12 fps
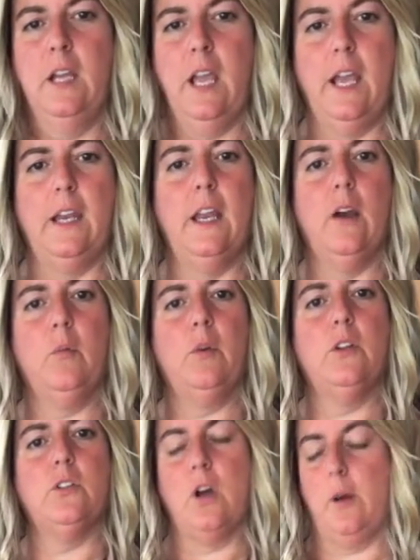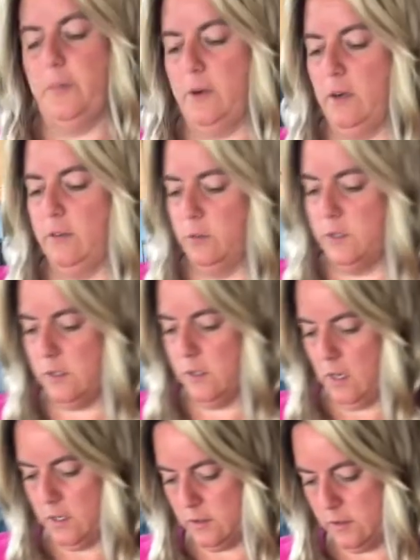and now I'm going to top it off with
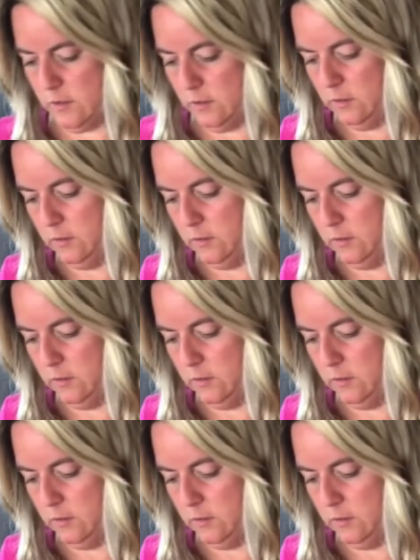sauce.